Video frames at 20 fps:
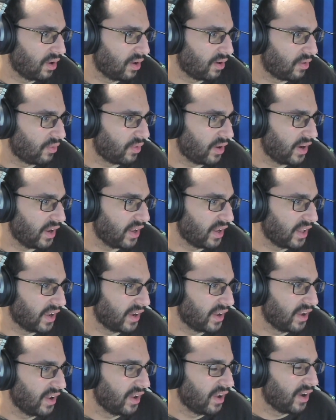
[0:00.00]
Right,
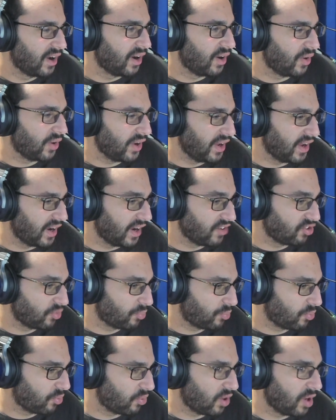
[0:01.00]
like, okay, I
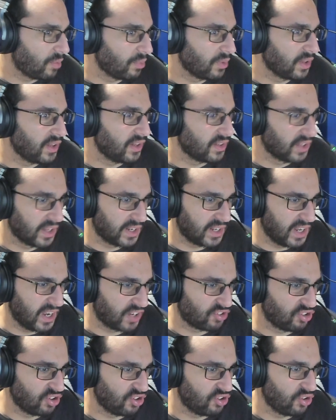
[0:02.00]
should probably, like,
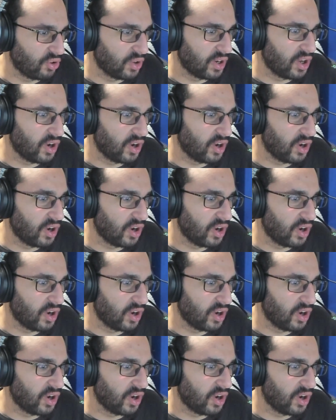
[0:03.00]
actually do it.